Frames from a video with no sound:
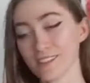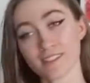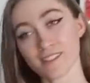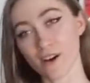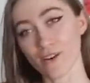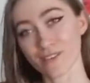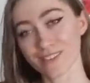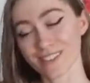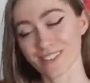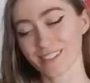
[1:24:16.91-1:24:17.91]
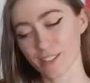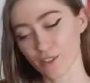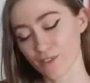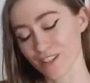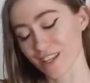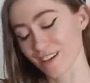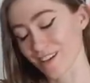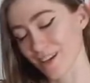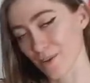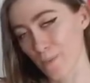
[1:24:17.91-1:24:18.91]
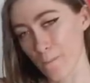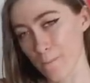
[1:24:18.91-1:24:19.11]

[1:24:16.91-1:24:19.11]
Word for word: So you're over there now.